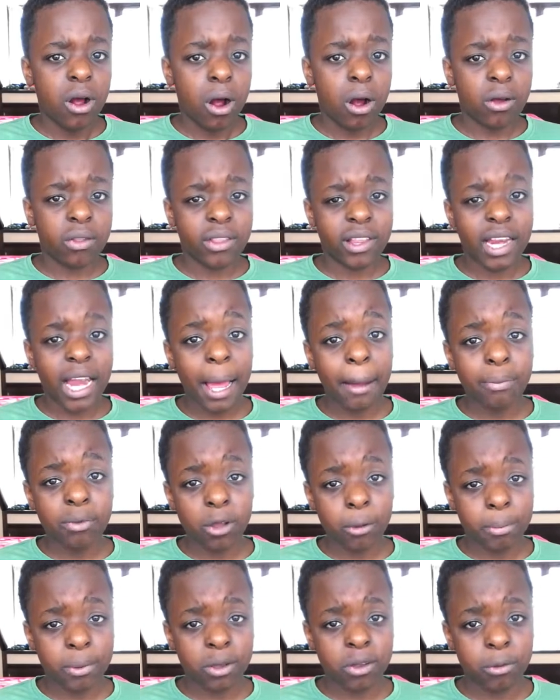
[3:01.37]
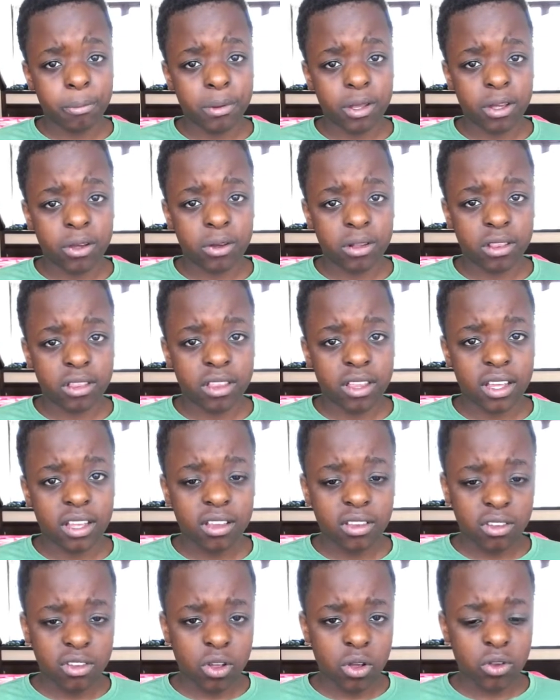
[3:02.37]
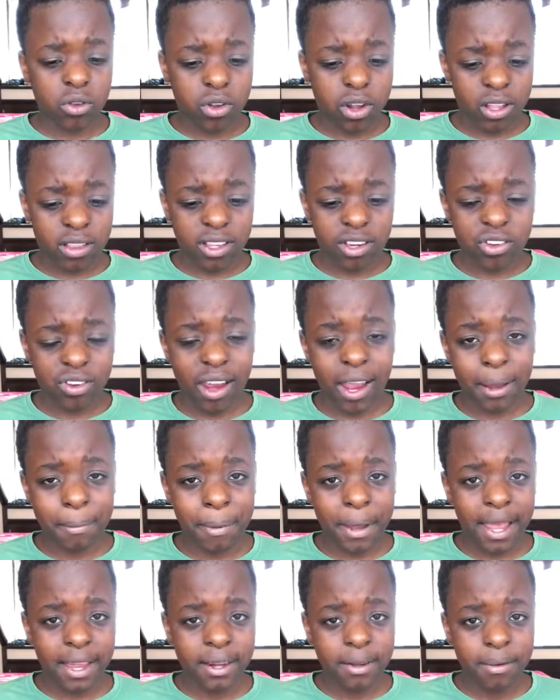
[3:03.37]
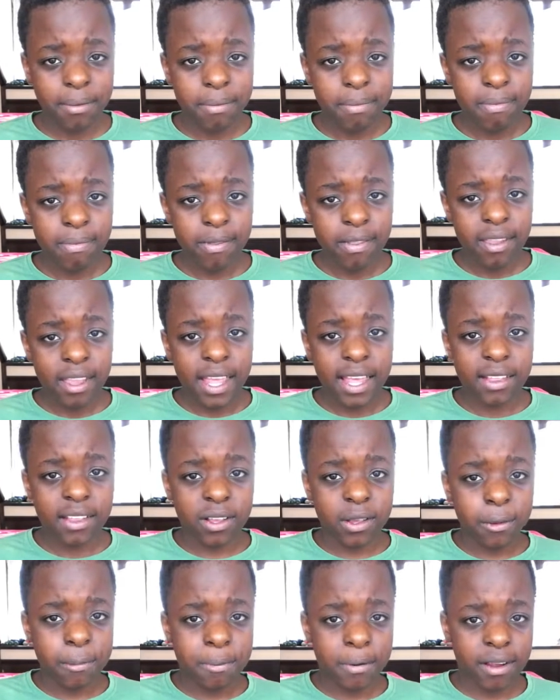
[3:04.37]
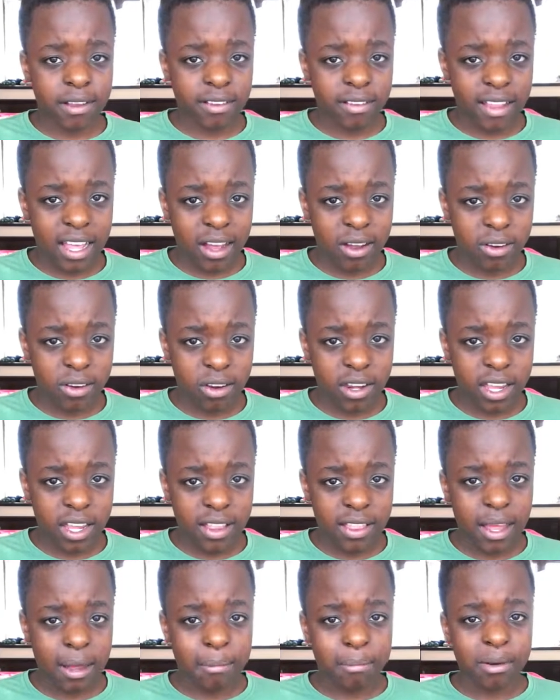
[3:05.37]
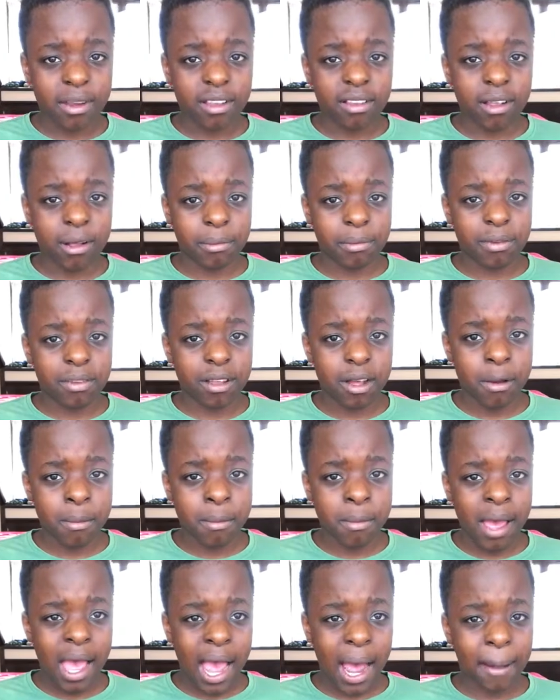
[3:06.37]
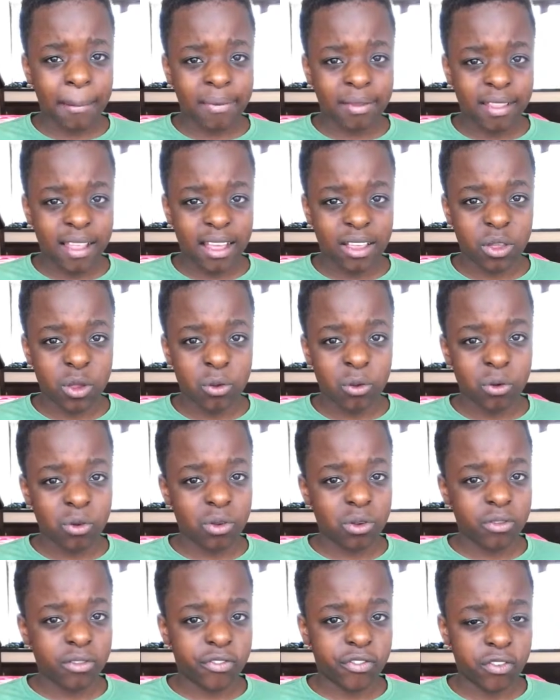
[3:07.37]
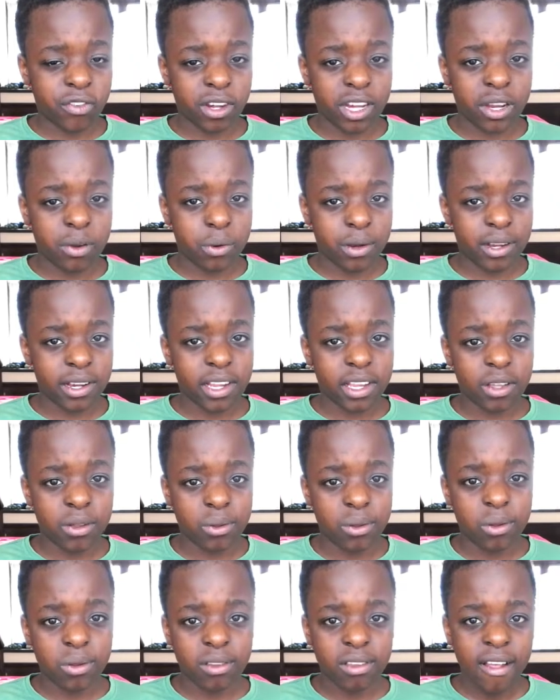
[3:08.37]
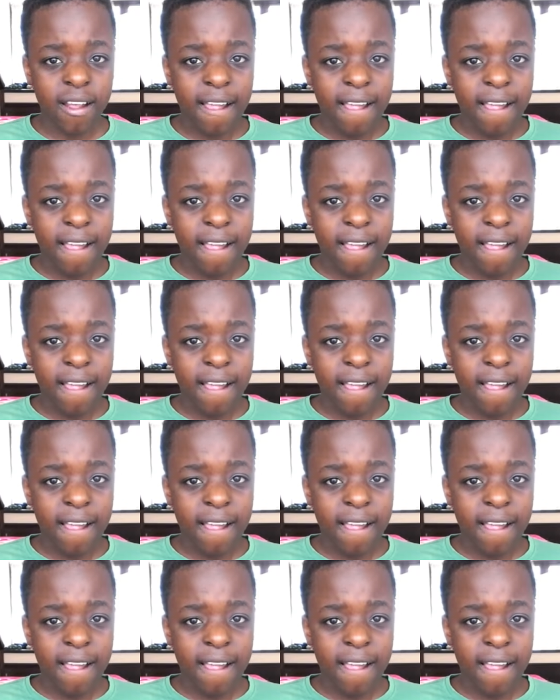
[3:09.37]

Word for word: On the laptop, it could be a good thing. So you got the trackpad and then you press down on it. That brings up some apps that you frequently use.